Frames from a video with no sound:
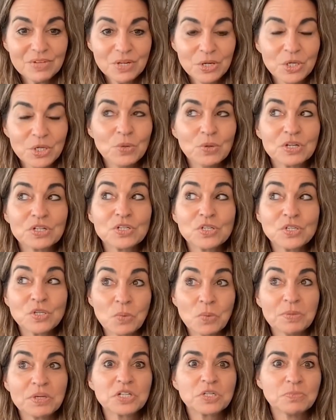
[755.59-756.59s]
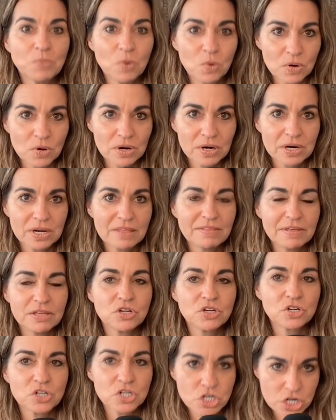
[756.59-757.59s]
You are so much more than
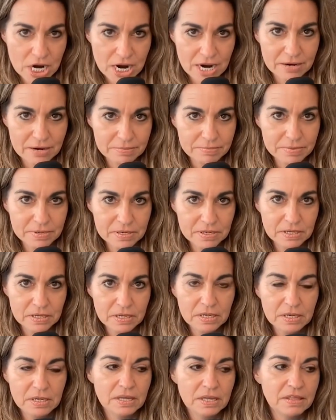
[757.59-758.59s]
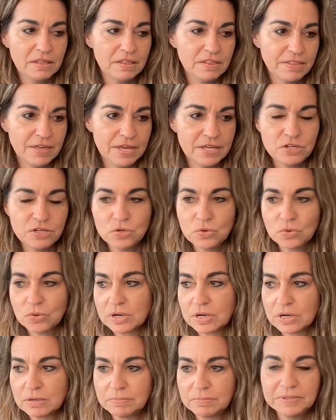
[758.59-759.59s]
your job, than
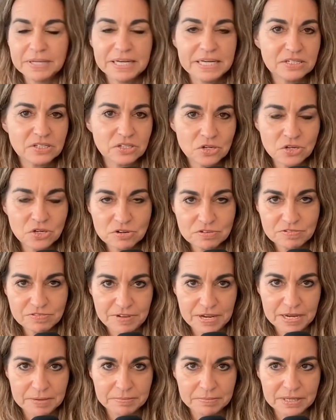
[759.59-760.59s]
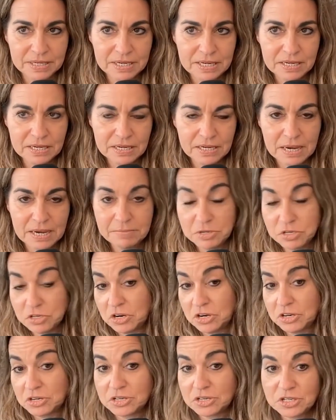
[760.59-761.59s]
your place in your family. I'm a
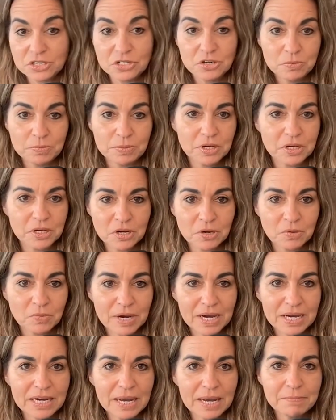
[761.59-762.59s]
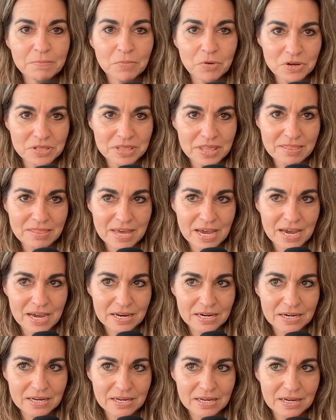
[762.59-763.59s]
daughter too, but you know what? I'm more than that.
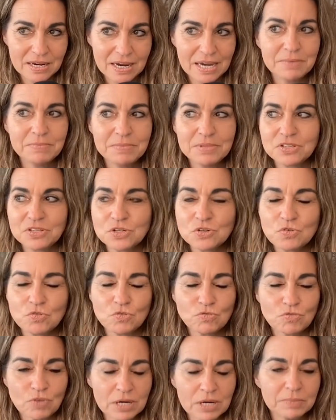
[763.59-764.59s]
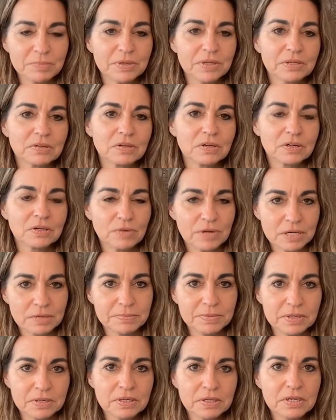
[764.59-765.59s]
I am this incredible,
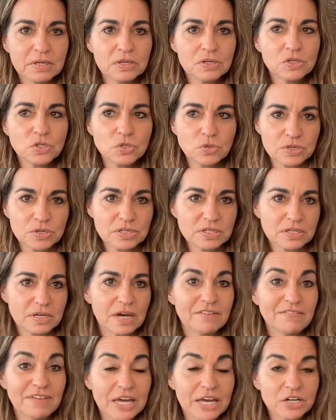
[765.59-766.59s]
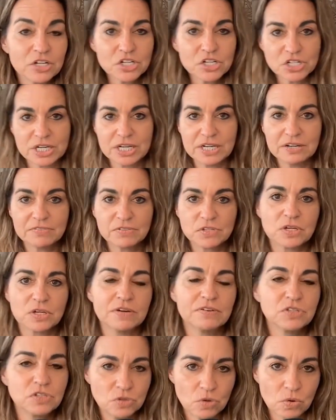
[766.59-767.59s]
incredible source of energy, of
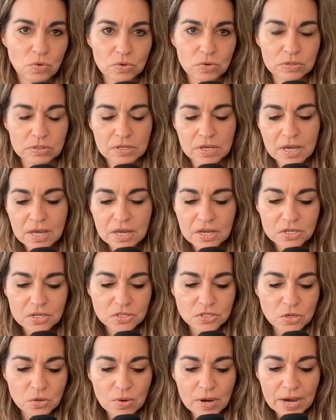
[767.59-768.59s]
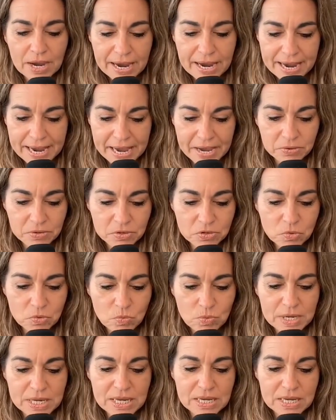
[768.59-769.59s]
soul. So how do
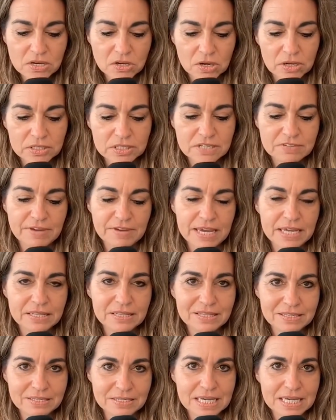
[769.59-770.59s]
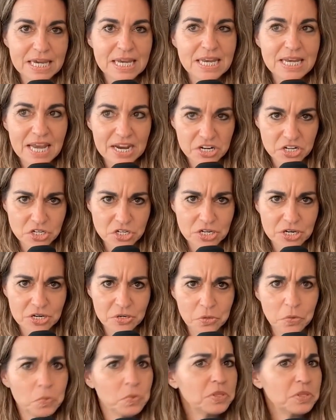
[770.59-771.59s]
we cultivate this connection
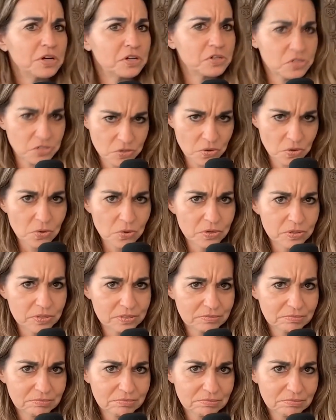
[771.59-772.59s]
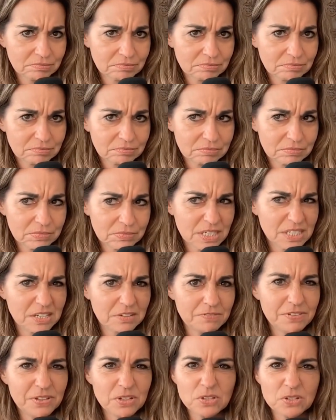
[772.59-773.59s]
with our soul? Because
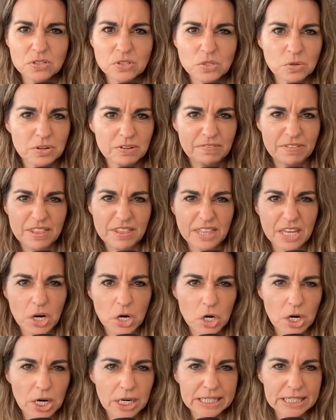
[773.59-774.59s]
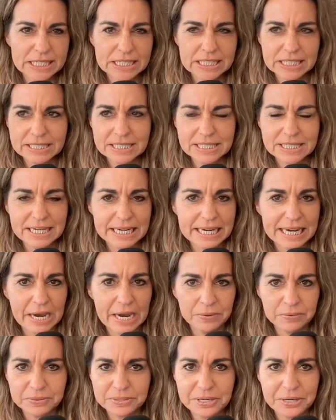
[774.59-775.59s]
it feels sort of etheric and it's like
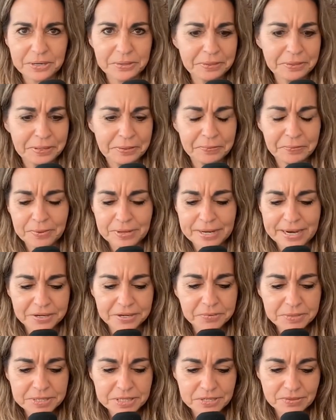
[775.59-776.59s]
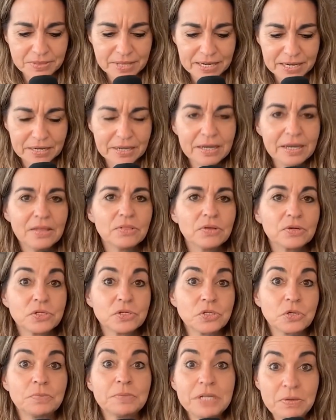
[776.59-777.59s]
out there, like, well, how do we do that? There's
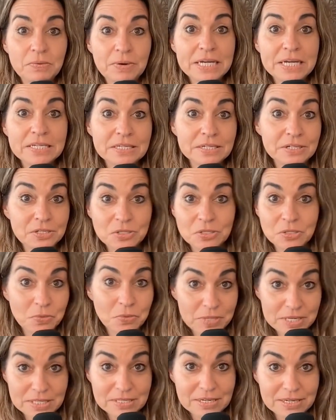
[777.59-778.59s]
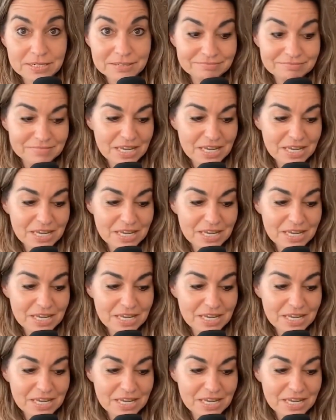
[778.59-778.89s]
so many ways and it's so easy.